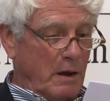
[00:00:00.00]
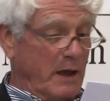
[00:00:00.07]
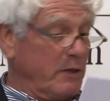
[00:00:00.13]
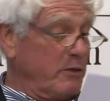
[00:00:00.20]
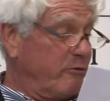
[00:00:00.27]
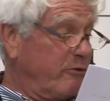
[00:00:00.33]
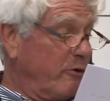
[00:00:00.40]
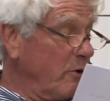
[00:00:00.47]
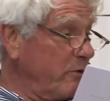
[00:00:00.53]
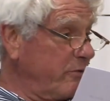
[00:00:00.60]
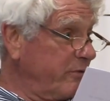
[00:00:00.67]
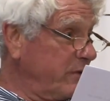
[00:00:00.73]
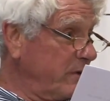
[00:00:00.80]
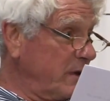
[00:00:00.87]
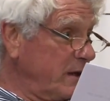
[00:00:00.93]
And the
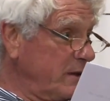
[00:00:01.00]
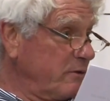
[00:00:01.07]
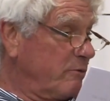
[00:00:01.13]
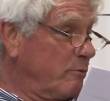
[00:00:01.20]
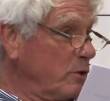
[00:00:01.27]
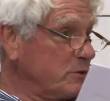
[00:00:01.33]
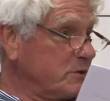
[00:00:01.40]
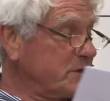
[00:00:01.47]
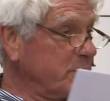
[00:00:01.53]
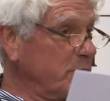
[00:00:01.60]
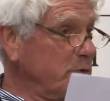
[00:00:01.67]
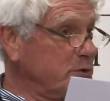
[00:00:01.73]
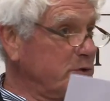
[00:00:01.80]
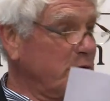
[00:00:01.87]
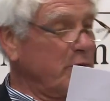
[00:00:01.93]
fourth, and the most
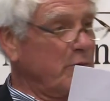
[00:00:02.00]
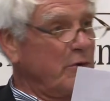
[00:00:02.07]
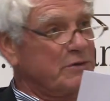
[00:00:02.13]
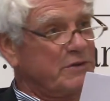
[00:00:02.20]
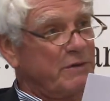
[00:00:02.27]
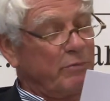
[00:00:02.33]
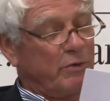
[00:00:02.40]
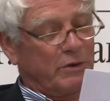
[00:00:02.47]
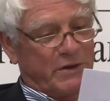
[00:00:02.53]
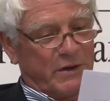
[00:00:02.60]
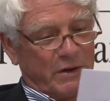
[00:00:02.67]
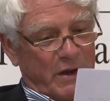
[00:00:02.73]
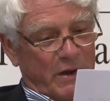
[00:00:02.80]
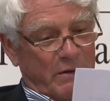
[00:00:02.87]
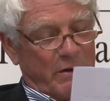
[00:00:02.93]
also the most
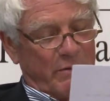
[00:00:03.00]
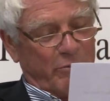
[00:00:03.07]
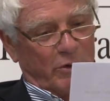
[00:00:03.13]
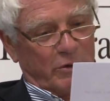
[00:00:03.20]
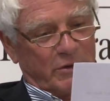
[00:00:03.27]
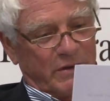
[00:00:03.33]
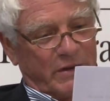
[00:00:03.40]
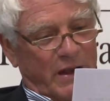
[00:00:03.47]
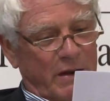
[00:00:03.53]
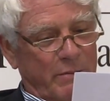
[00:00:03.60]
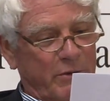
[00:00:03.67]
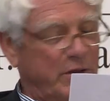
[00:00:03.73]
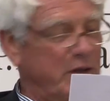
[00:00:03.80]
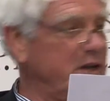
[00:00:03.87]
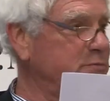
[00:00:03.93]
important important
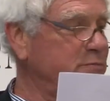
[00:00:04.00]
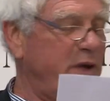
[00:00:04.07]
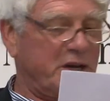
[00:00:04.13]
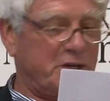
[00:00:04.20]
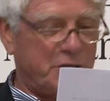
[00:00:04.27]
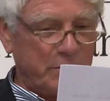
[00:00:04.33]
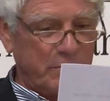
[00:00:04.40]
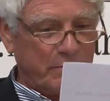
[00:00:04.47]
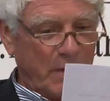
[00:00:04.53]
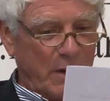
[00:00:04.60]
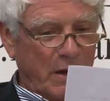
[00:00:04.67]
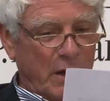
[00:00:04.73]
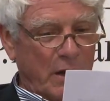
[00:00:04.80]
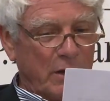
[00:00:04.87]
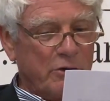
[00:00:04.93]
element is passion.
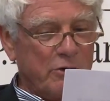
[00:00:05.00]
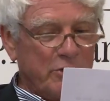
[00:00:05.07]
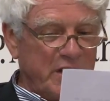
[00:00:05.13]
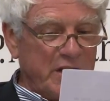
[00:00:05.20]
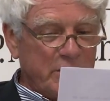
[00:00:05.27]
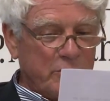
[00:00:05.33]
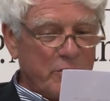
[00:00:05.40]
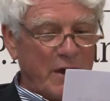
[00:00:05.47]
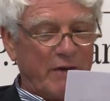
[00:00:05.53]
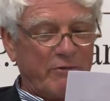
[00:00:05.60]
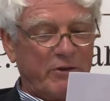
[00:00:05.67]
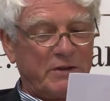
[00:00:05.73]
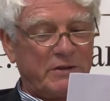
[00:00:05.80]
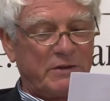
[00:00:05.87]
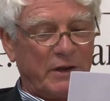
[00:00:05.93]
You need to
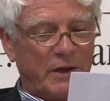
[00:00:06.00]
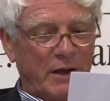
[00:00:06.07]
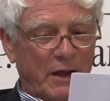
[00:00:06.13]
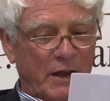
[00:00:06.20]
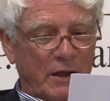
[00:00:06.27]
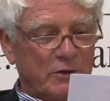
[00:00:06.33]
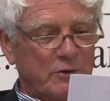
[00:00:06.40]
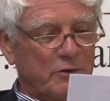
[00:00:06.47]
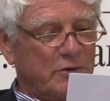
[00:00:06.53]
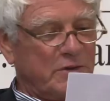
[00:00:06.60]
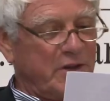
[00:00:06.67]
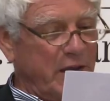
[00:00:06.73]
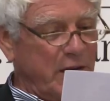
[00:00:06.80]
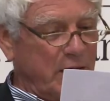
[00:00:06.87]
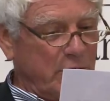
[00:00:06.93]
have it to
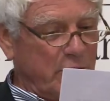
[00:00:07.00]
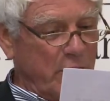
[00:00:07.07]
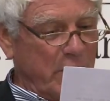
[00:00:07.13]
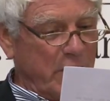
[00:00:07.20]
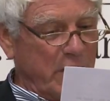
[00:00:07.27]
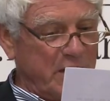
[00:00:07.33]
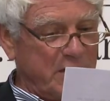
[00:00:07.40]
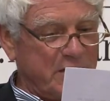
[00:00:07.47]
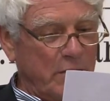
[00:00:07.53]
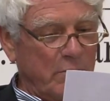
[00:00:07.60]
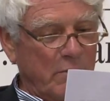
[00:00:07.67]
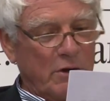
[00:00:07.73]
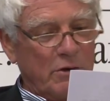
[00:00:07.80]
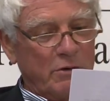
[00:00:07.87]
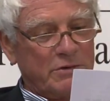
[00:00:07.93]
take to the hits
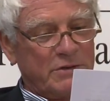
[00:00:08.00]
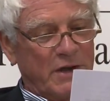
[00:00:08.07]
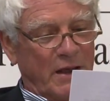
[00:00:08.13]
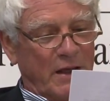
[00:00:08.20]
and lows